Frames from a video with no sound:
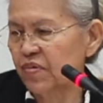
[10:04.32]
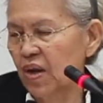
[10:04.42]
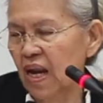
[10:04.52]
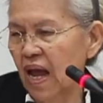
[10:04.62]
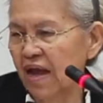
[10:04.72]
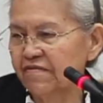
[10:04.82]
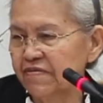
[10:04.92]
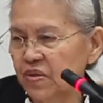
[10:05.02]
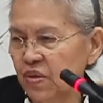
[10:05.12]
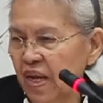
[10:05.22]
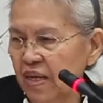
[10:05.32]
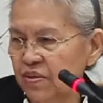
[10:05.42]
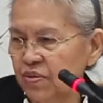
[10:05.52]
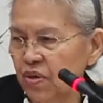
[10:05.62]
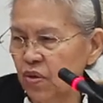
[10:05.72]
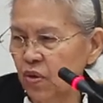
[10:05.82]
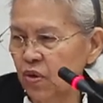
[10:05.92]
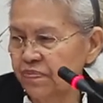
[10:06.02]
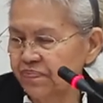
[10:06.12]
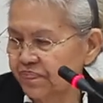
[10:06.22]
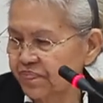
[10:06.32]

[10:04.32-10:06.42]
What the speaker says: your life so that you know